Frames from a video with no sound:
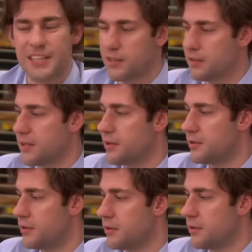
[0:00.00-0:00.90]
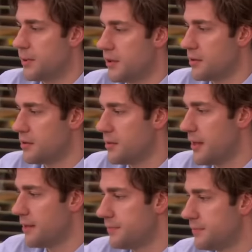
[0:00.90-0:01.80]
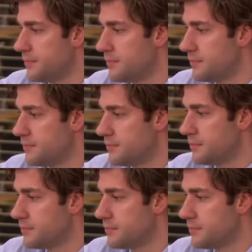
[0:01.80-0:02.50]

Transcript: I think I'll take you a little bit longer than that. Really?